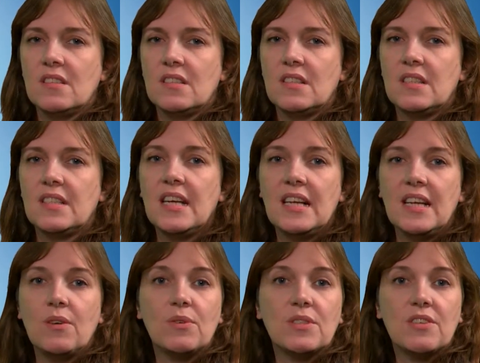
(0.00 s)

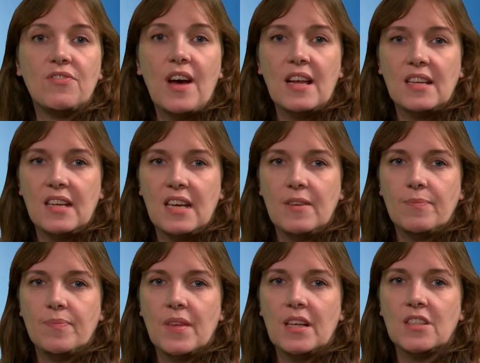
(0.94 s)
stealing was a felony
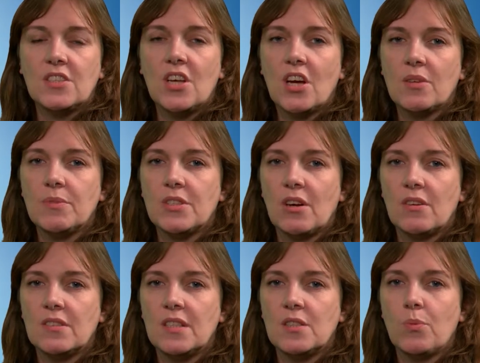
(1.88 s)
in
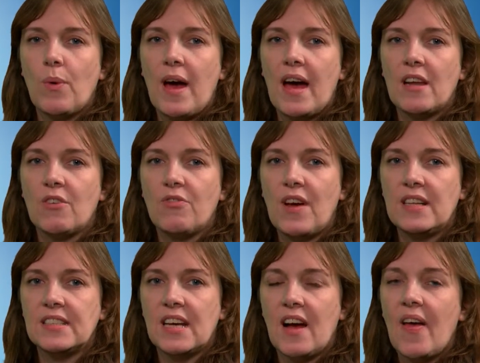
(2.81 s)
circumstances where an
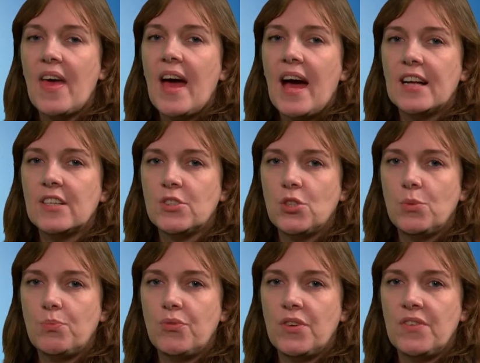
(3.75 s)
offender had two
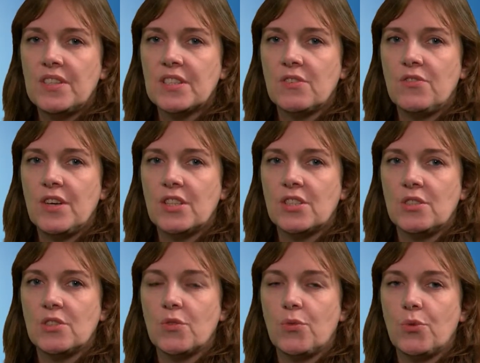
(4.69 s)
previous
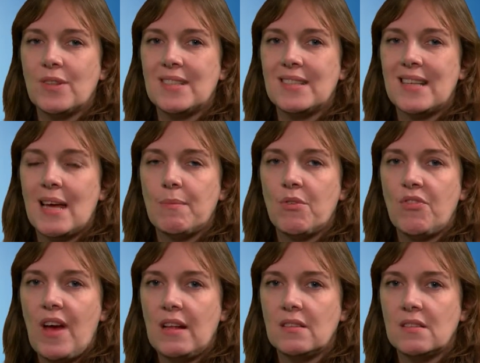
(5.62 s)
convictions for the same
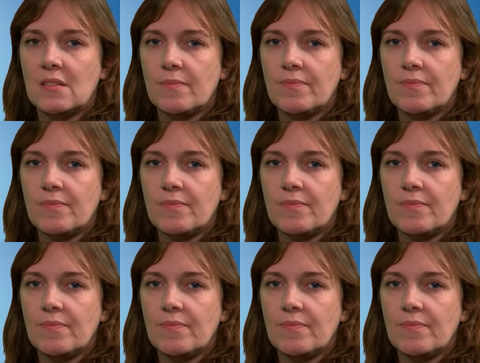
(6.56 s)
offence.